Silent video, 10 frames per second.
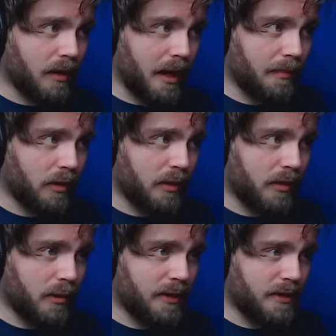I am not
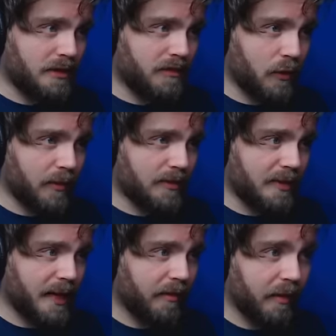alone in this
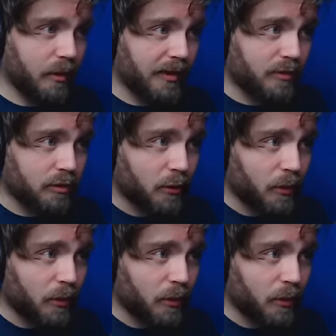forested area, after